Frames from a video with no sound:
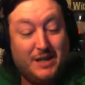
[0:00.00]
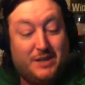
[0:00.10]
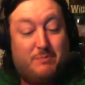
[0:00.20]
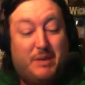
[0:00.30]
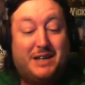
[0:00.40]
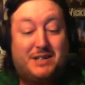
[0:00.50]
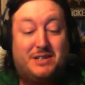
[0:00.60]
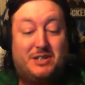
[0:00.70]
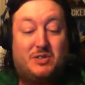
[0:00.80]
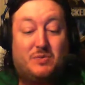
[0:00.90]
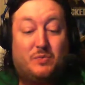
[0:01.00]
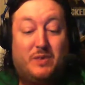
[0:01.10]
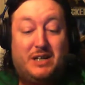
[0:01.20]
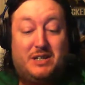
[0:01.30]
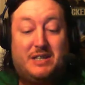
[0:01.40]
The Pegasus
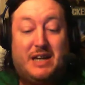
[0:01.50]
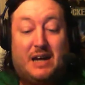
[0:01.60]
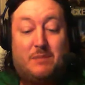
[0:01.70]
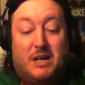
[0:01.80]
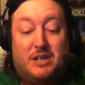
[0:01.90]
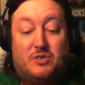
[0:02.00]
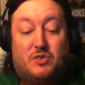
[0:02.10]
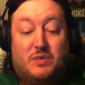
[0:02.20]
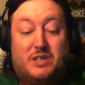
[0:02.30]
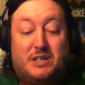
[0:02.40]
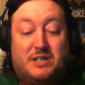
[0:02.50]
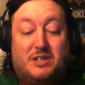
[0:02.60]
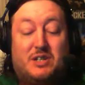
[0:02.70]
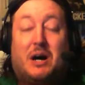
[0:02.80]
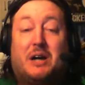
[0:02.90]
reads the atomizer's
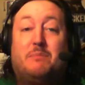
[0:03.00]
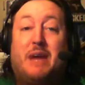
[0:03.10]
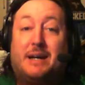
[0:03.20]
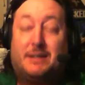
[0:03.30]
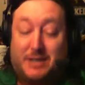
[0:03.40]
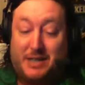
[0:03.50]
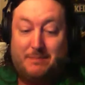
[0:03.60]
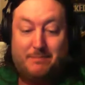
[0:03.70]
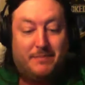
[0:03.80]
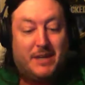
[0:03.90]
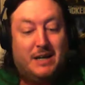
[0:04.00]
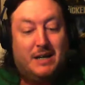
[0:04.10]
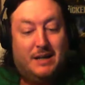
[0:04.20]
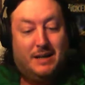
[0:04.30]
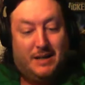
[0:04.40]
resistance automatically.
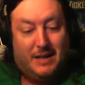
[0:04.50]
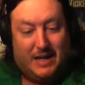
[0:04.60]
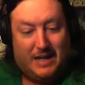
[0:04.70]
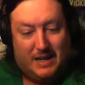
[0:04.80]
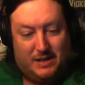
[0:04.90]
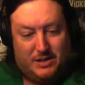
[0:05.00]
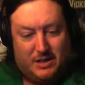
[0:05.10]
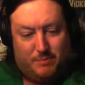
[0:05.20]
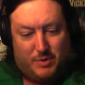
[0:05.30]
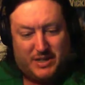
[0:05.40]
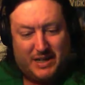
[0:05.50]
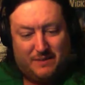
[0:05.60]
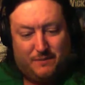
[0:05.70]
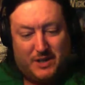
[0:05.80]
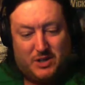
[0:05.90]
And uh,
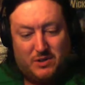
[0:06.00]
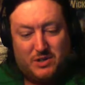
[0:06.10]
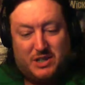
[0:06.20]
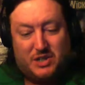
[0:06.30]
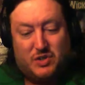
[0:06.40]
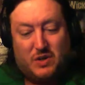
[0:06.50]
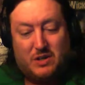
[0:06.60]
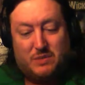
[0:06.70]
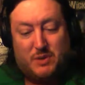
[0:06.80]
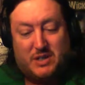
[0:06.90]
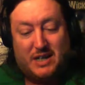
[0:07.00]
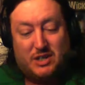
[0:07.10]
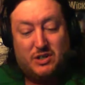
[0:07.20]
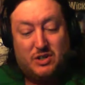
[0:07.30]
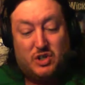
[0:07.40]
protective features discharge
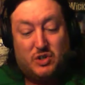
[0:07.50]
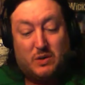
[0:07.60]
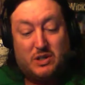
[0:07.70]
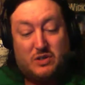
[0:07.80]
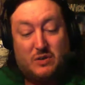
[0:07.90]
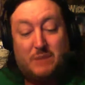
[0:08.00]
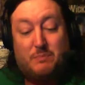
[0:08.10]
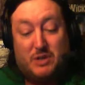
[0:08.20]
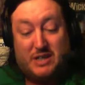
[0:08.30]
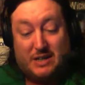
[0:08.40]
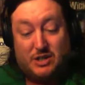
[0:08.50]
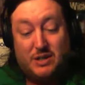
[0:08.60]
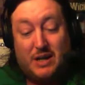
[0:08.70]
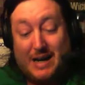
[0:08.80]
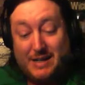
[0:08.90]
protection, short circuit
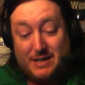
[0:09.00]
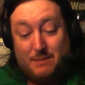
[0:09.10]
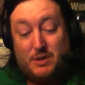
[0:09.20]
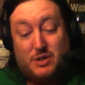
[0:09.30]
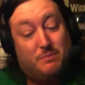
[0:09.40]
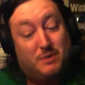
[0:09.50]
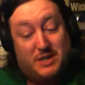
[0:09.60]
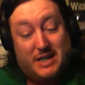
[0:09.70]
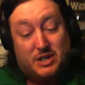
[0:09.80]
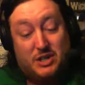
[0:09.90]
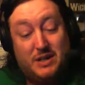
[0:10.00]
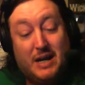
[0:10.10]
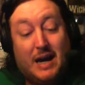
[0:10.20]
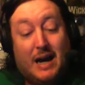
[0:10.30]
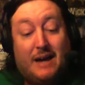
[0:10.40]
protection, high temperature protection,
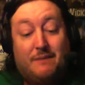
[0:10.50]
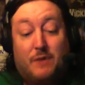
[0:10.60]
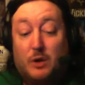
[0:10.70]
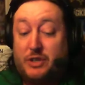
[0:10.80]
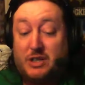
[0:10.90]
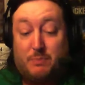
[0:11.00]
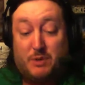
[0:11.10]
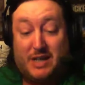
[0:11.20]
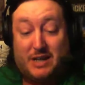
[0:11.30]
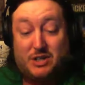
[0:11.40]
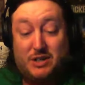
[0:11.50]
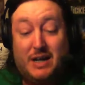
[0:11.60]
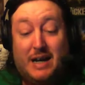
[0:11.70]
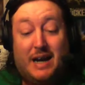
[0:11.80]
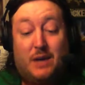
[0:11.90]
high voltage protection,
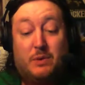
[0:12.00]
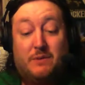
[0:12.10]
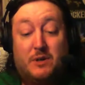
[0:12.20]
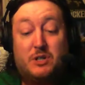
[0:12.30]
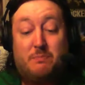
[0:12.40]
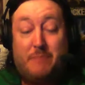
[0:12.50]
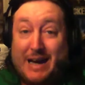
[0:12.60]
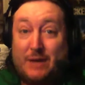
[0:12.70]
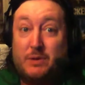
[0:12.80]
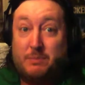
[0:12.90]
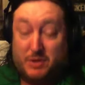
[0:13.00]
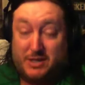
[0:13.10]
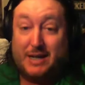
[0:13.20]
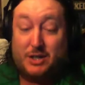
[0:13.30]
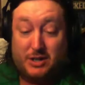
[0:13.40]
and reverse battery
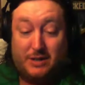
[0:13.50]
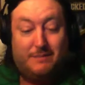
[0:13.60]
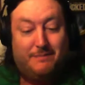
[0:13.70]
protection.